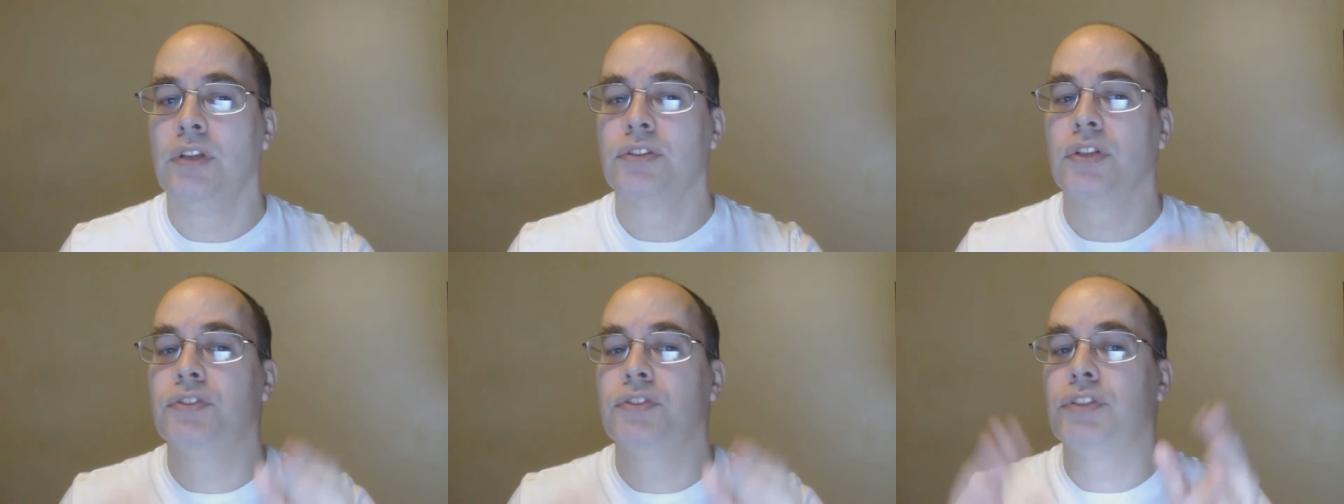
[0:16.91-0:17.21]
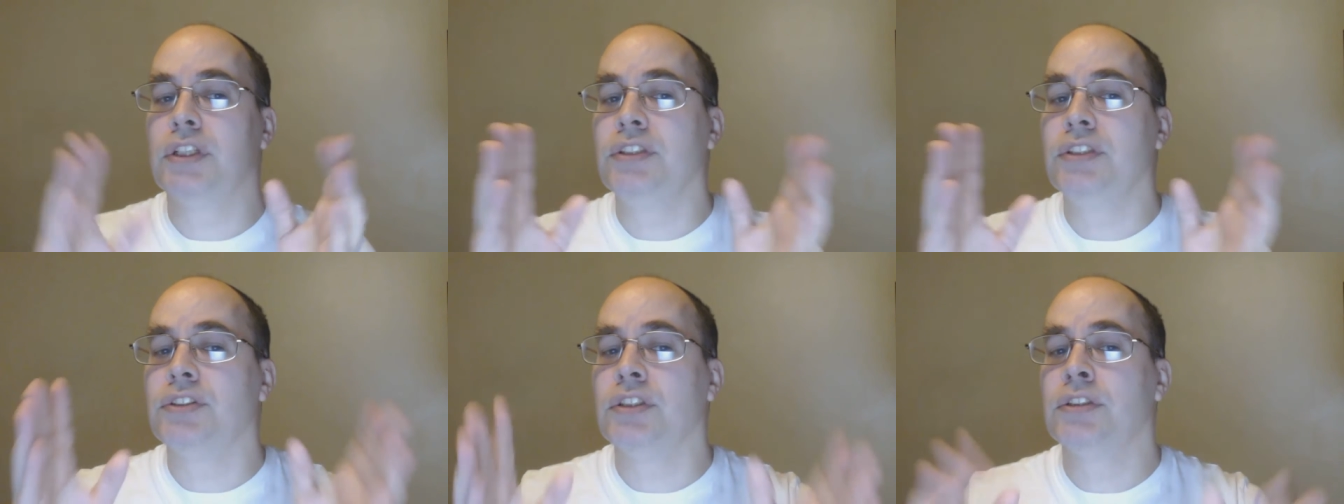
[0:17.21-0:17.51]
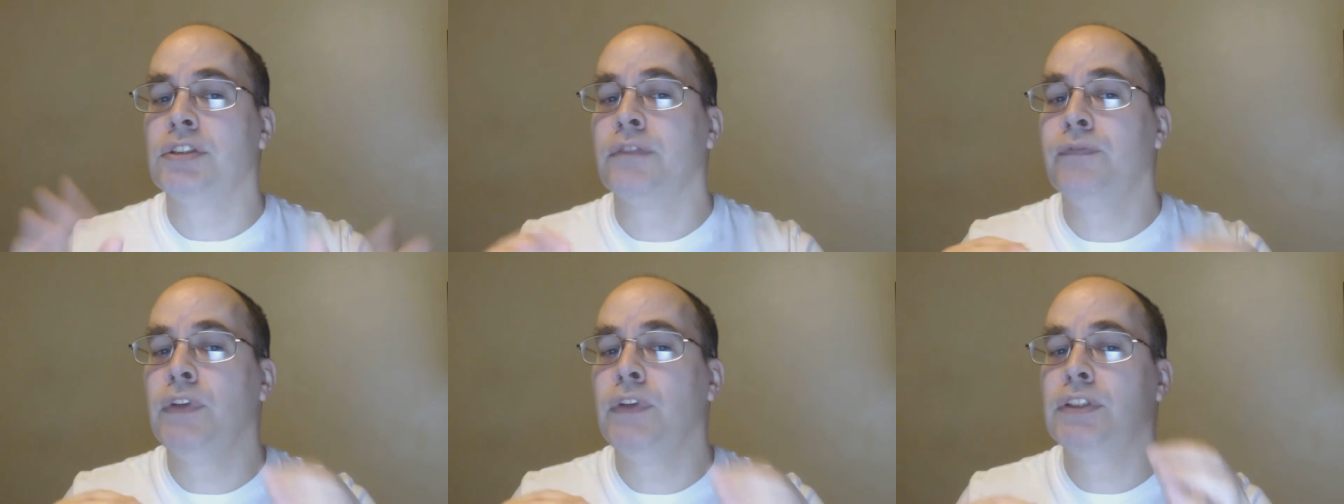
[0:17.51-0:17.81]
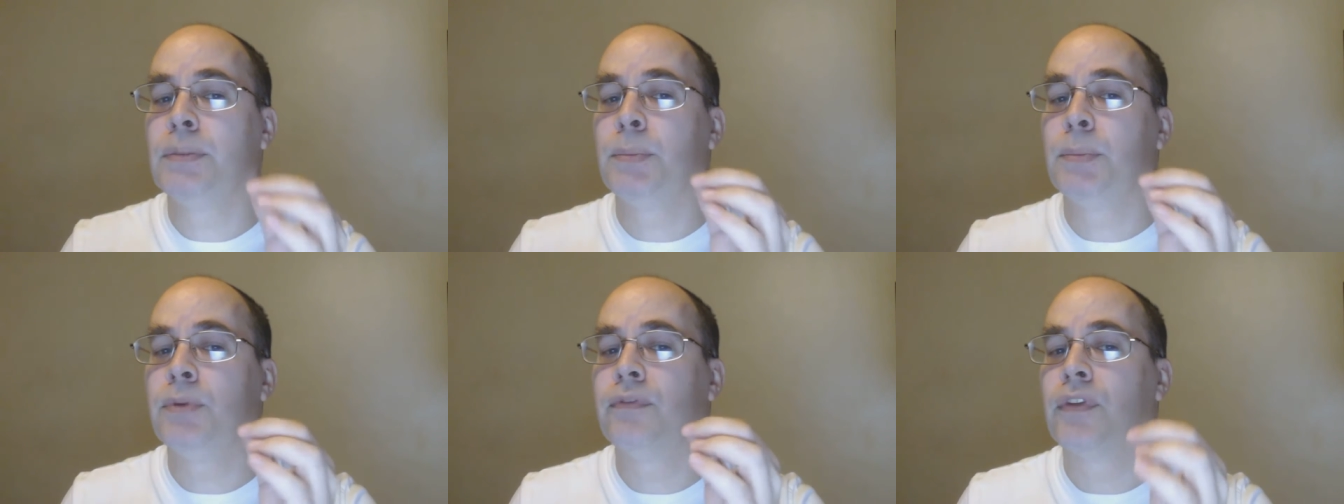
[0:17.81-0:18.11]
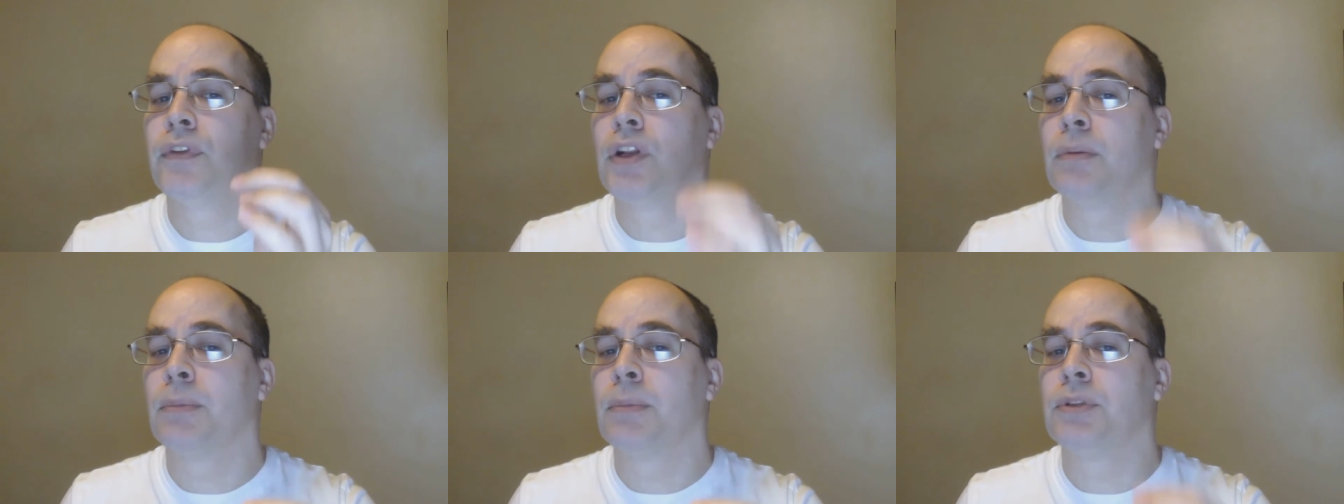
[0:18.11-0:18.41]
So since it's a
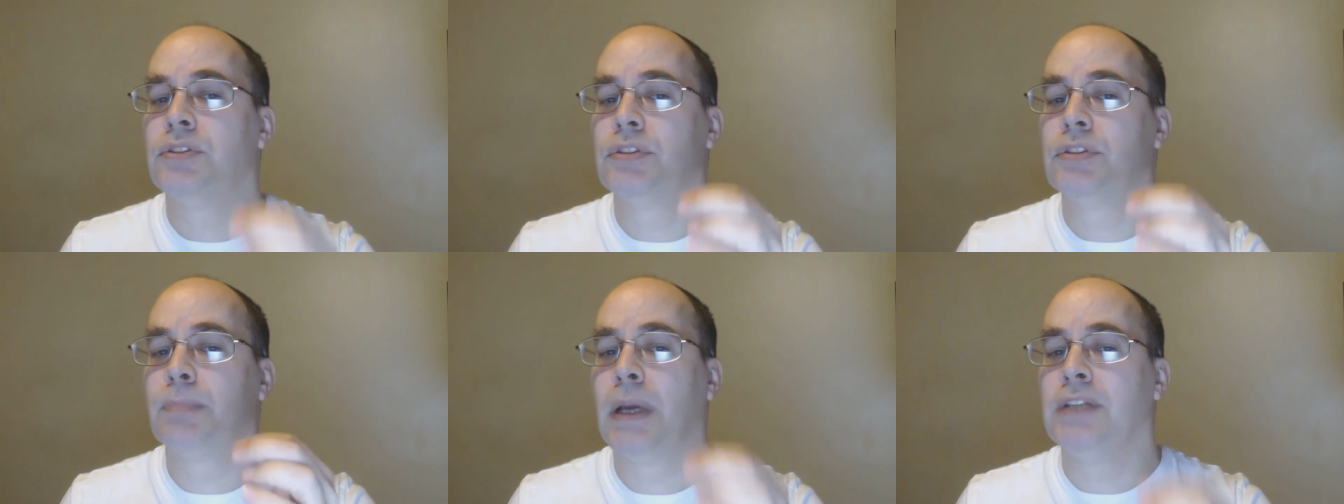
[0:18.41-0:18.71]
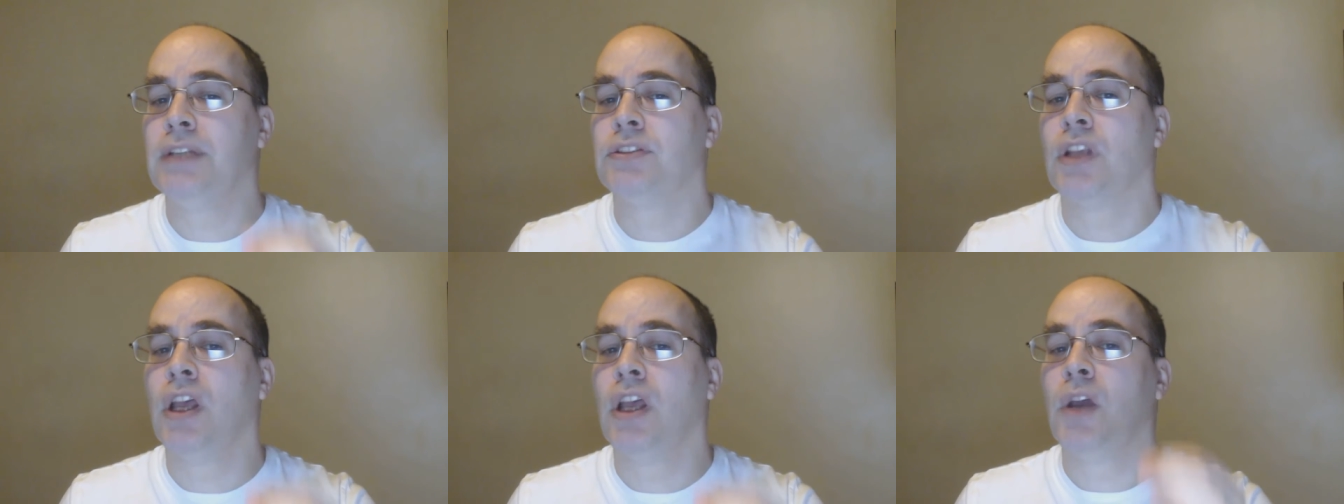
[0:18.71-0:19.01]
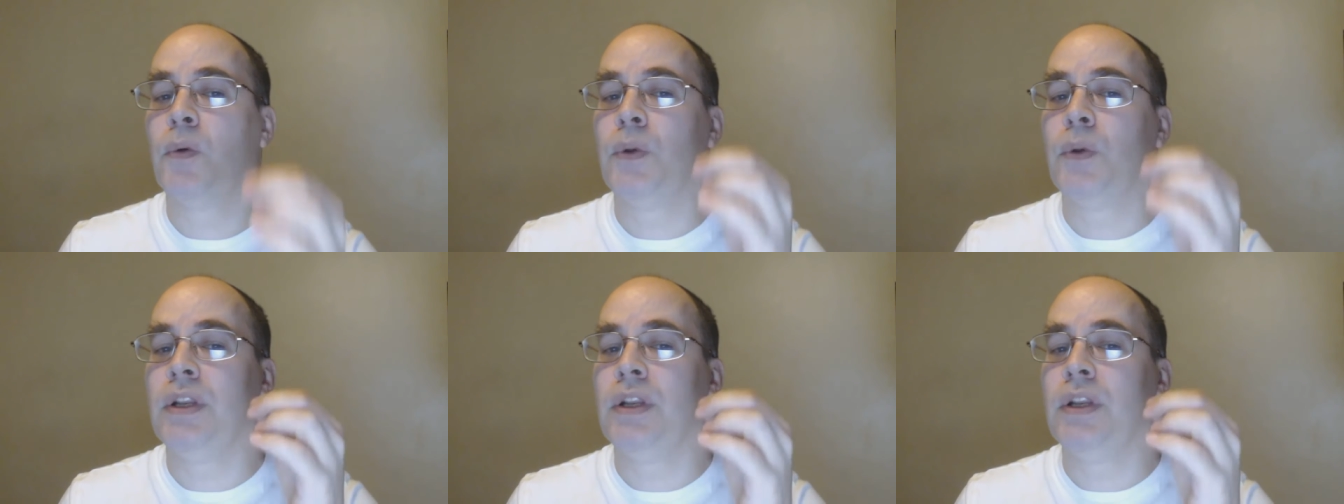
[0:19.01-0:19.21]
visible phenomenon in space,